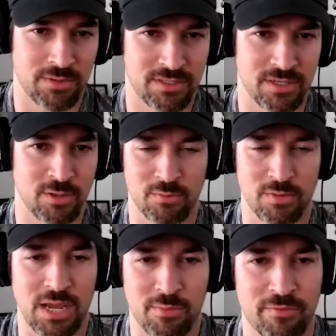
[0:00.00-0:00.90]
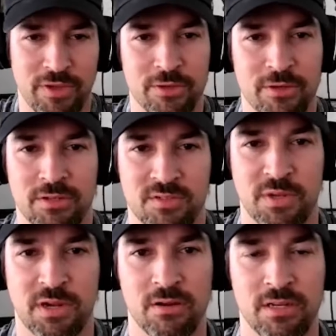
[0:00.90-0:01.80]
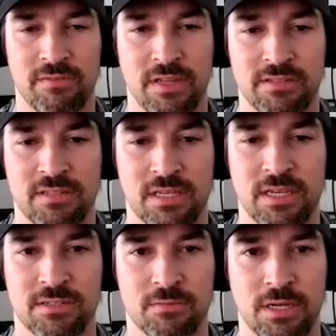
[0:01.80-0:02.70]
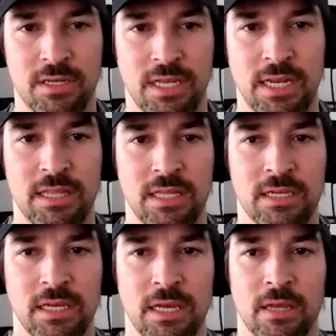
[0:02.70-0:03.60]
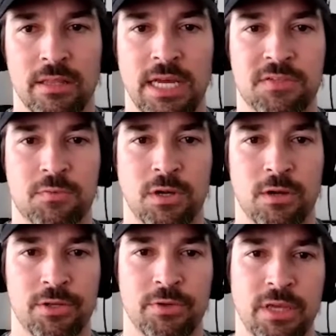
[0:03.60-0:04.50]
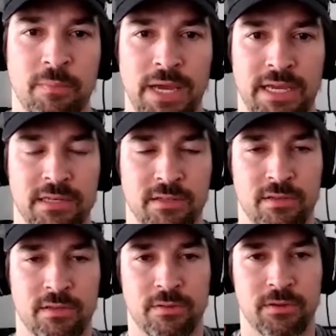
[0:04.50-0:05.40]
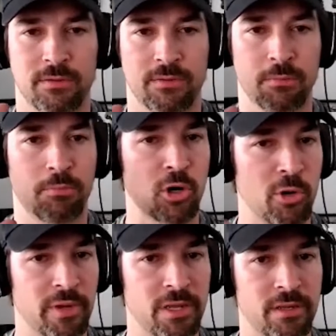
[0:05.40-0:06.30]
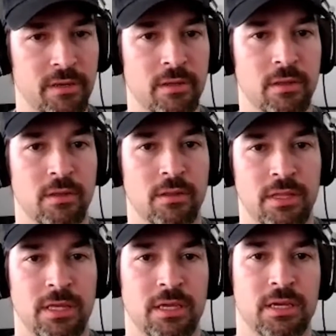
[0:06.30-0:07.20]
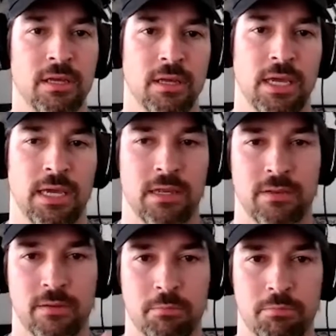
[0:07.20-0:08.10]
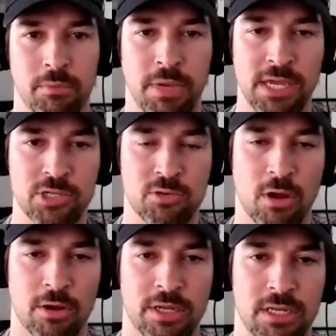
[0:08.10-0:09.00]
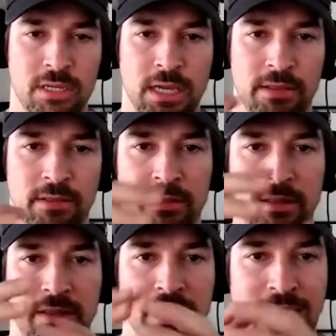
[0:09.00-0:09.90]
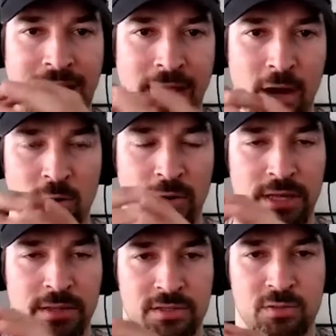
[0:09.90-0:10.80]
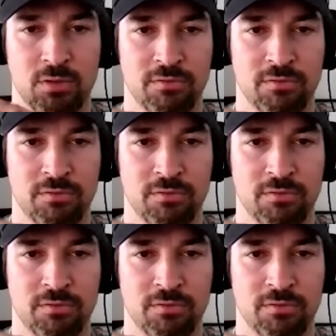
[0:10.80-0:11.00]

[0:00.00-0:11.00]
denote I'm a failure as a parent, if that's the case, right? And I think that's where you get back into the permanent thing and the patriarchy and the now and sort